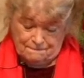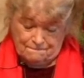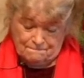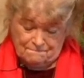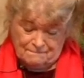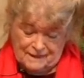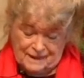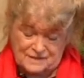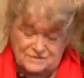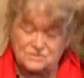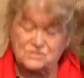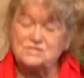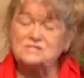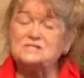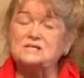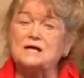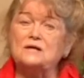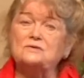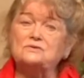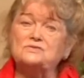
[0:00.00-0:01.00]
And she
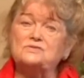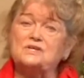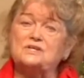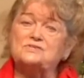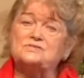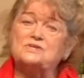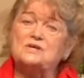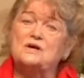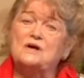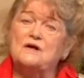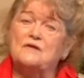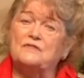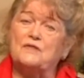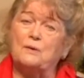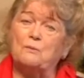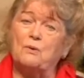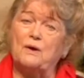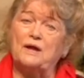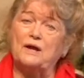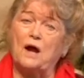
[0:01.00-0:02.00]
tells us that
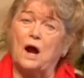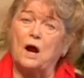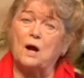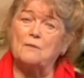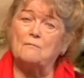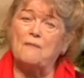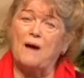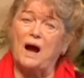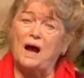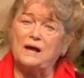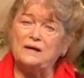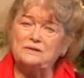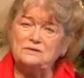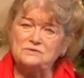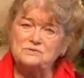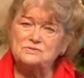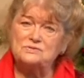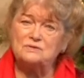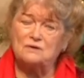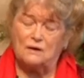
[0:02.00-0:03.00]
when our
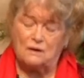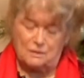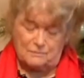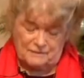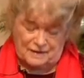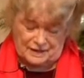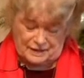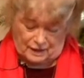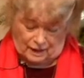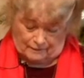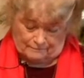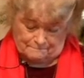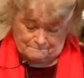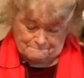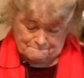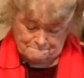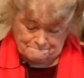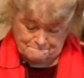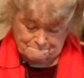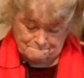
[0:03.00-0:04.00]
minds are made up,